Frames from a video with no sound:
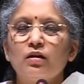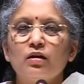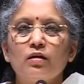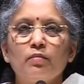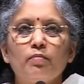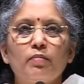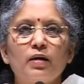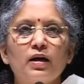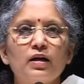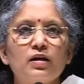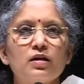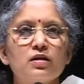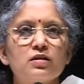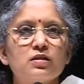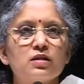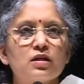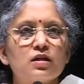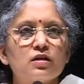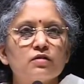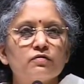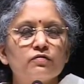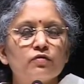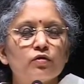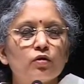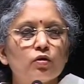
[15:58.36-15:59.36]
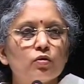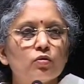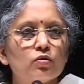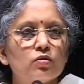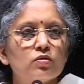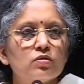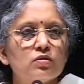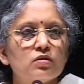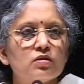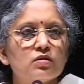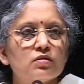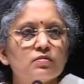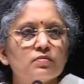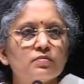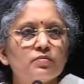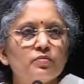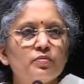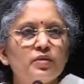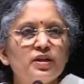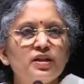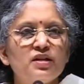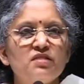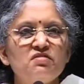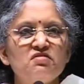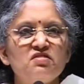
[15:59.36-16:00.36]
they buy a set of clothes,
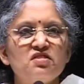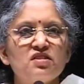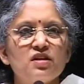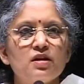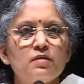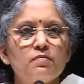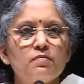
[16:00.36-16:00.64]
within